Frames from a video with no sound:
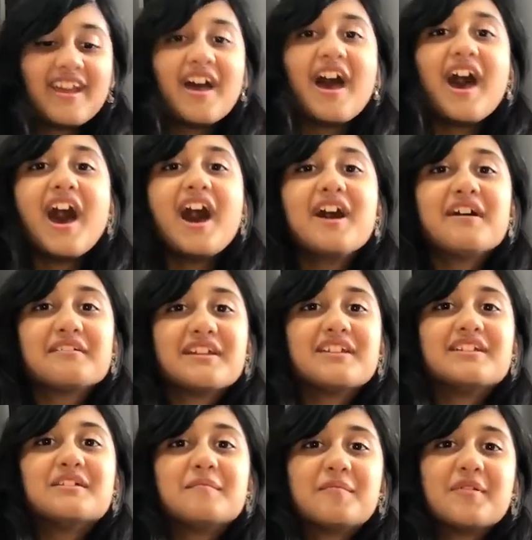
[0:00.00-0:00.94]
How can
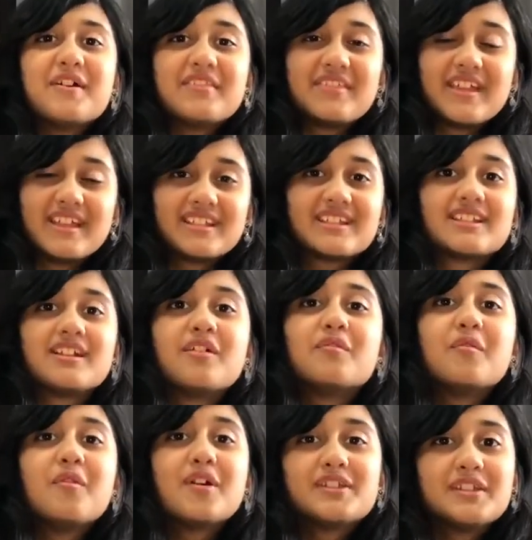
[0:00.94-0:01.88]
you put this
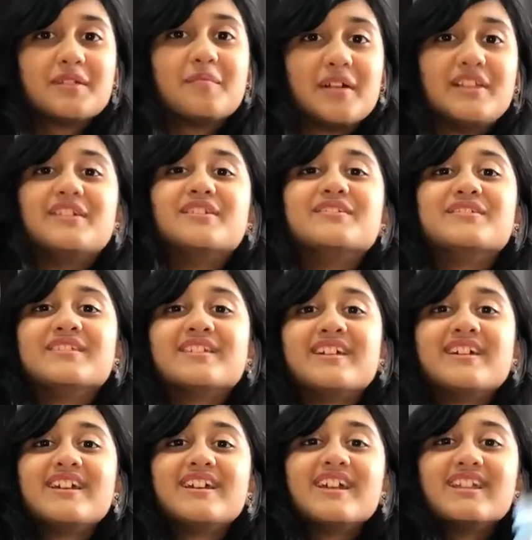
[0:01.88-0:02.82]
water balloon
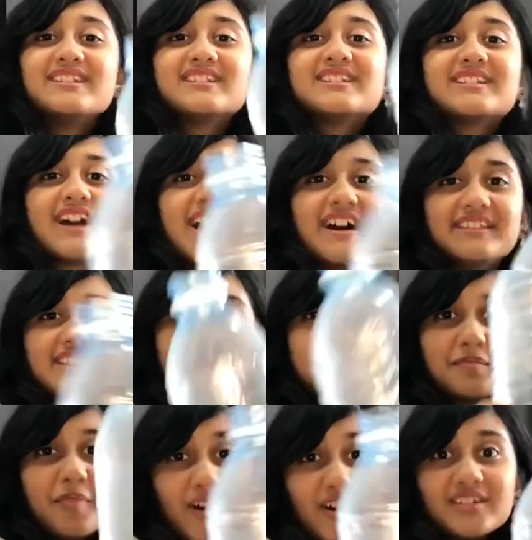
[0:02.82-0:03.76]
inside this
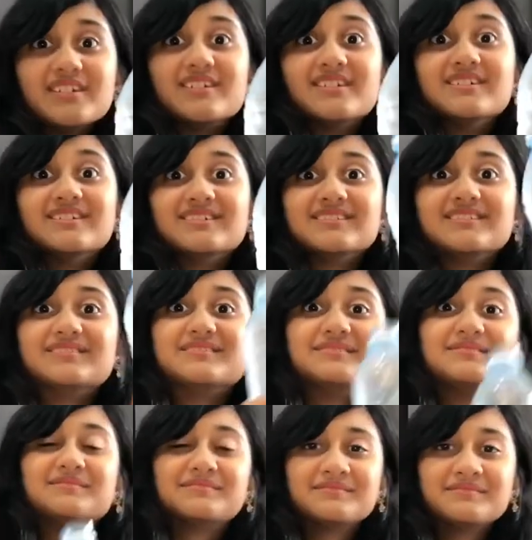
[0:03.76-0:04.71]
bottle?
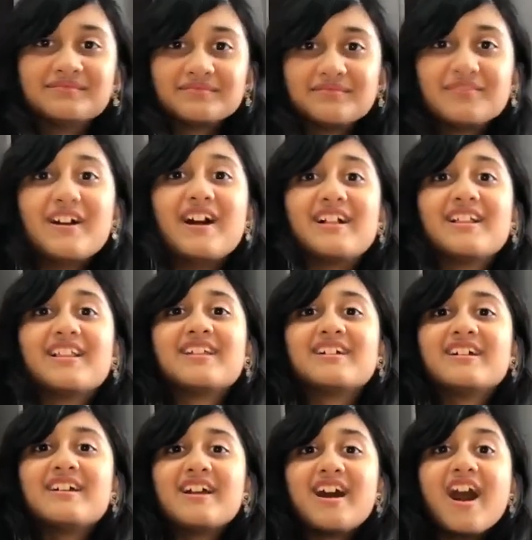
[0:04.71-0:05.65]
Well,
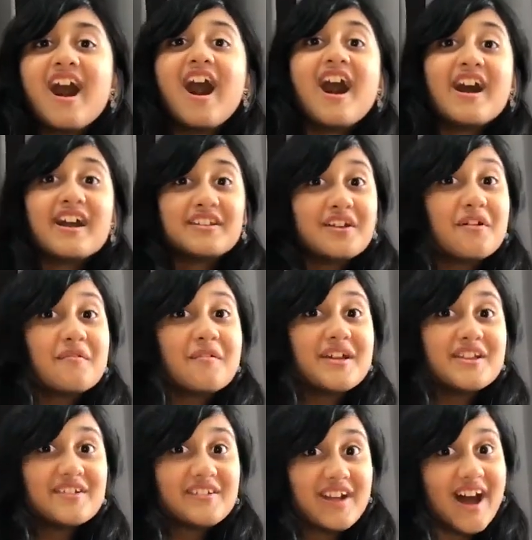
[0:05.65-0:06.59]
I know
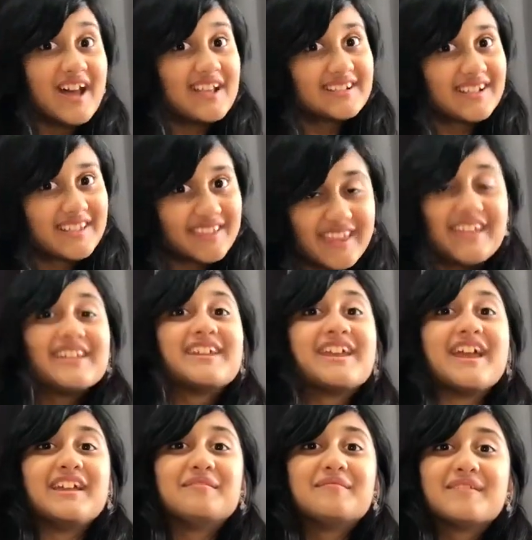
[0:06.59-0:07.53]
what you guys are
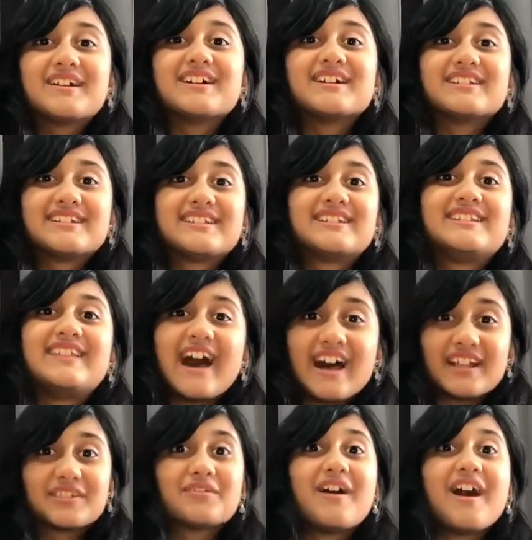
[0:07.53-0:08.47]
thinking because
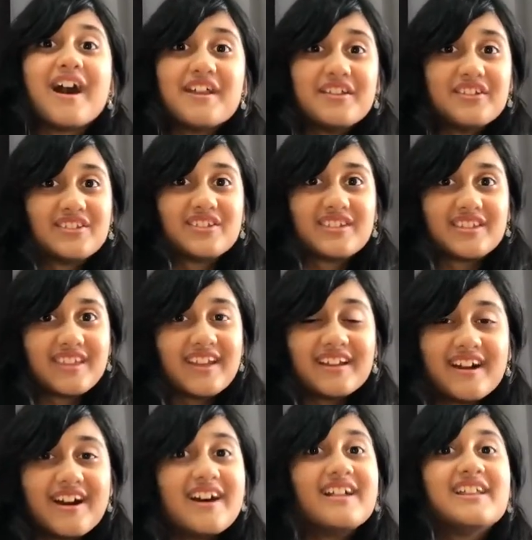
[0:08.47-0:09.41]
that's what I used to think
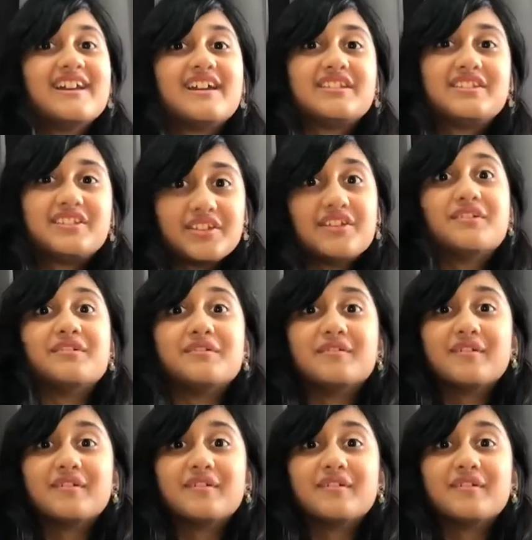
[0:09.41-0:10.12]
earlier too.